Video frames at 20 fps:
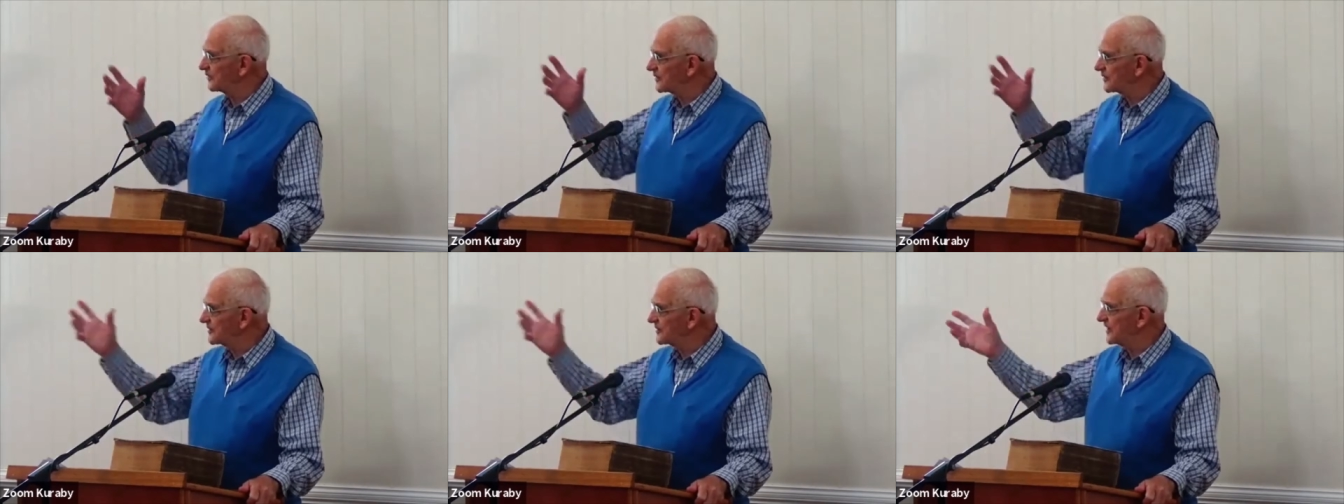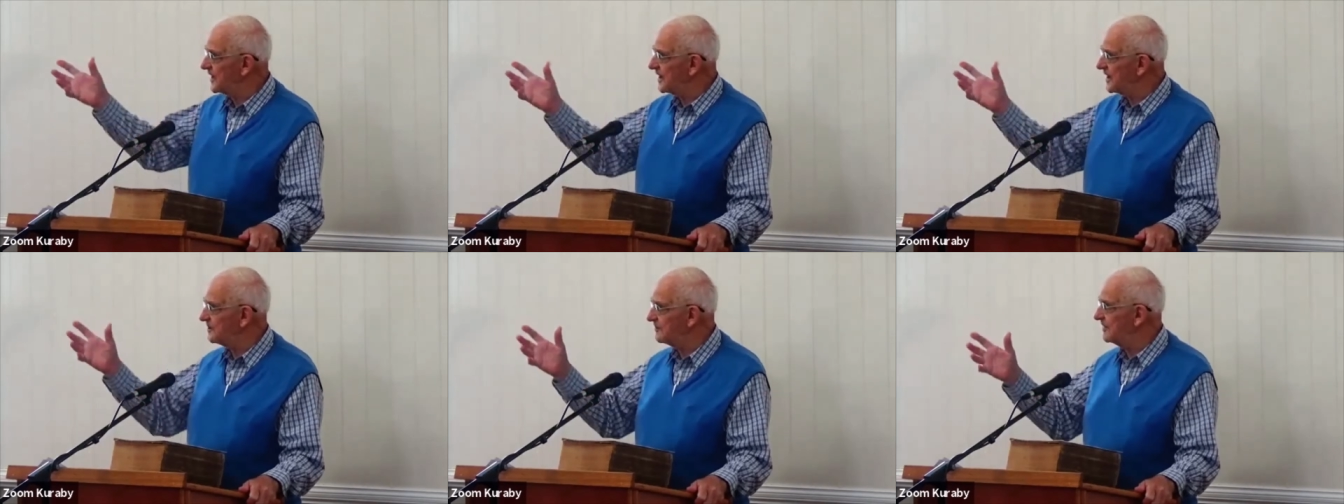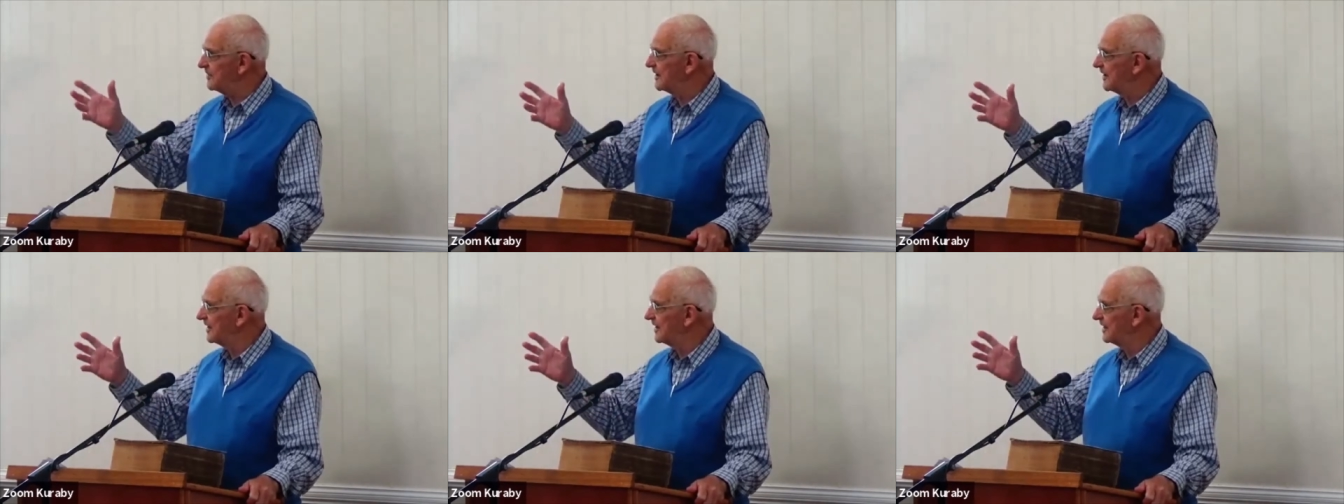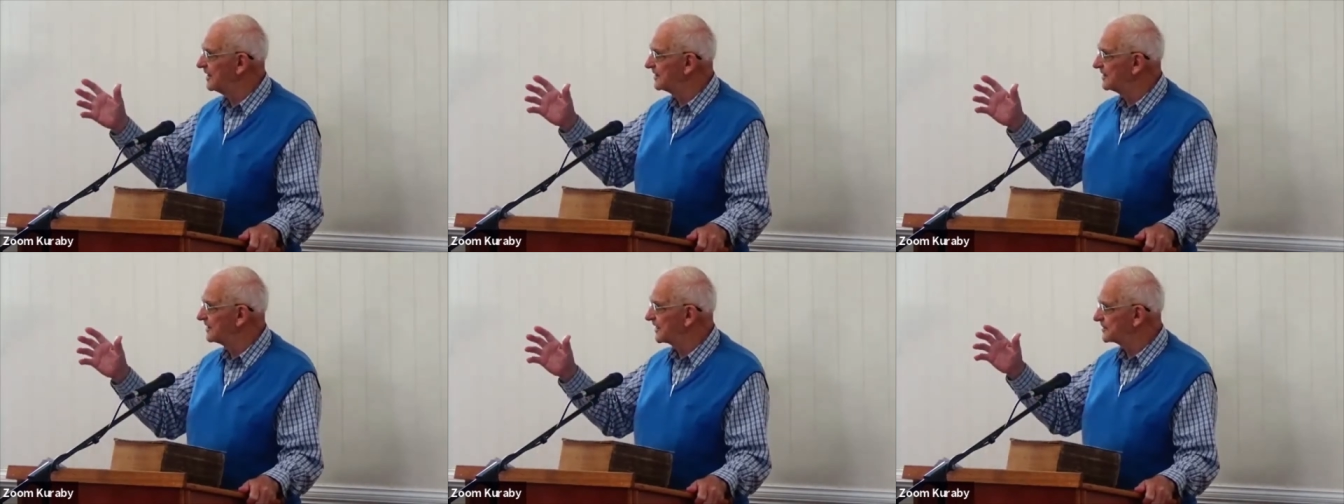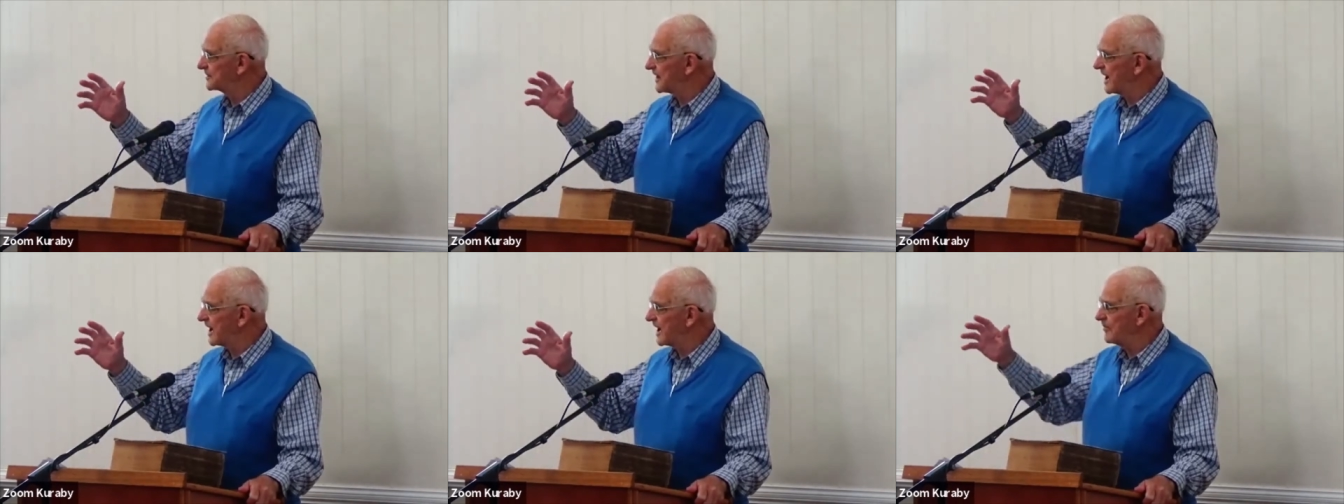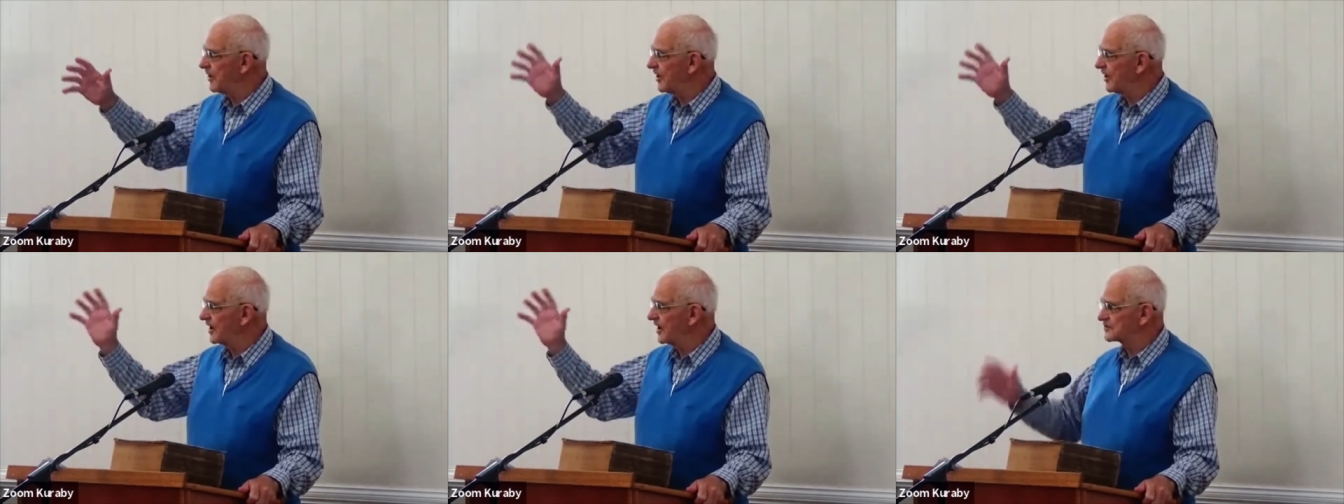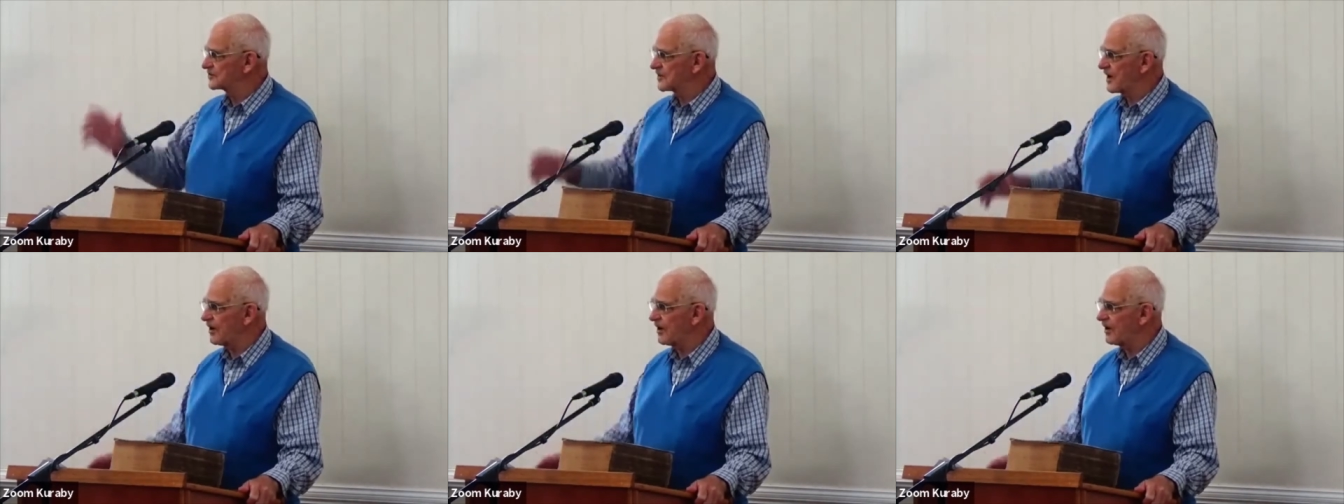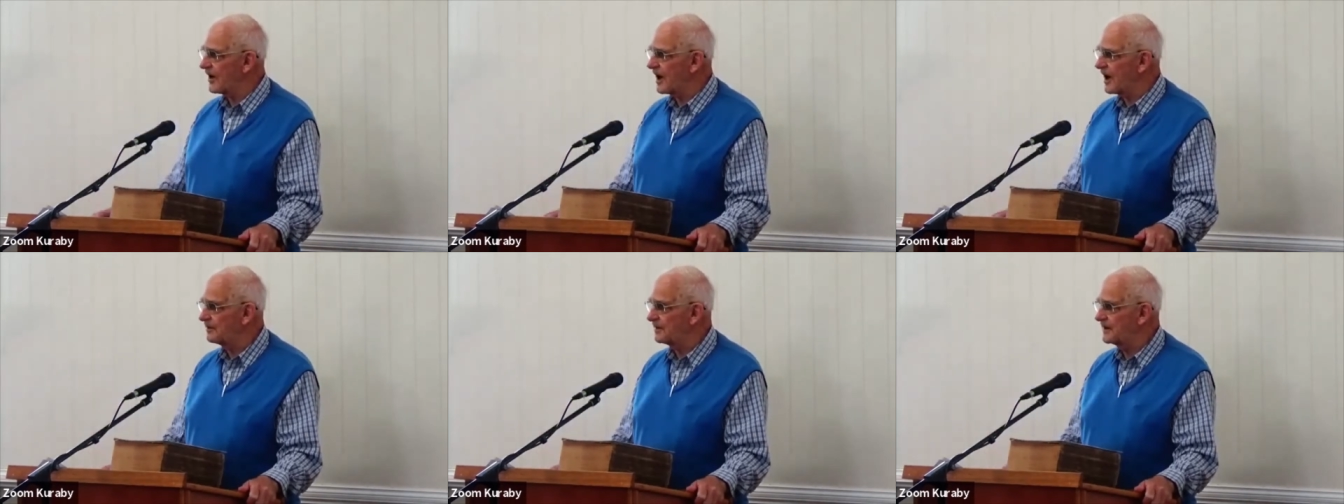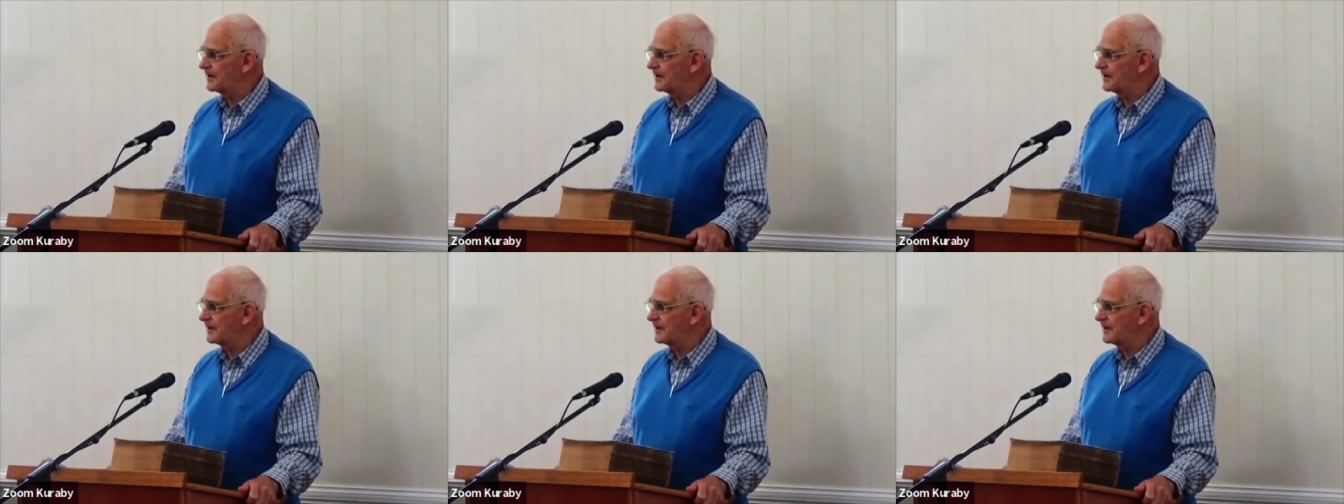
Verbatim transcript: them that they might grow up